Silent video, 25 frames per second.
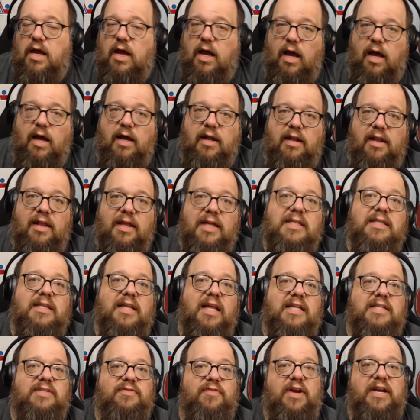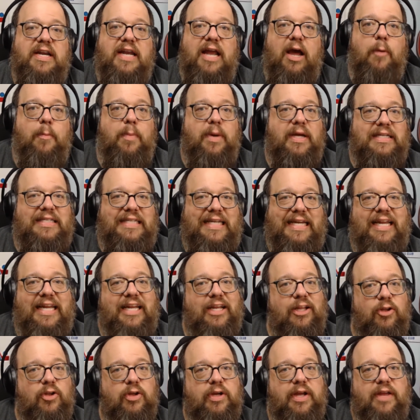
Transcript: Let's find out by taking a look at